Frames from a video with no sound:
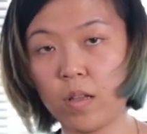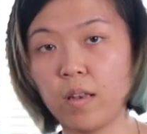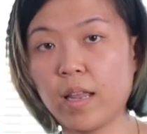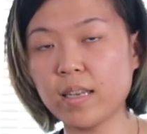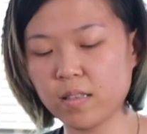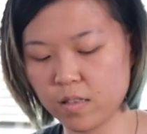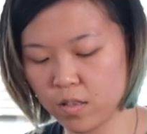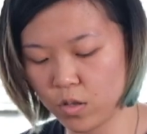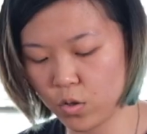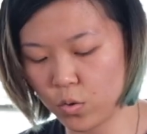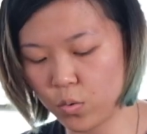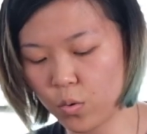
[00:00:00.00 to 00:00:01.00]
Next,
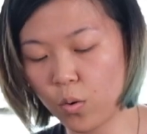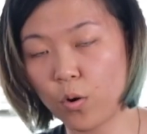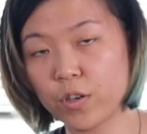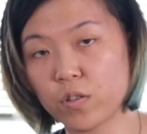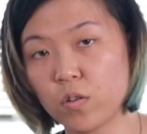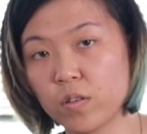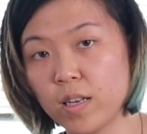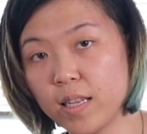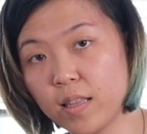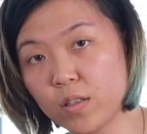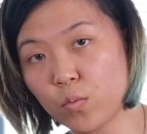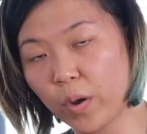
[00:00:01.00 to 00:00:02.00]
you go
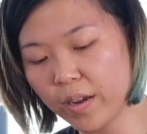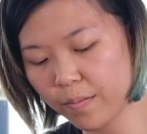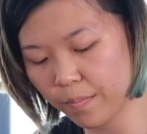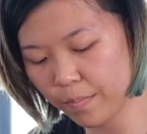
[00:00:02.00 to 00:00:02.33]
horizontally this way.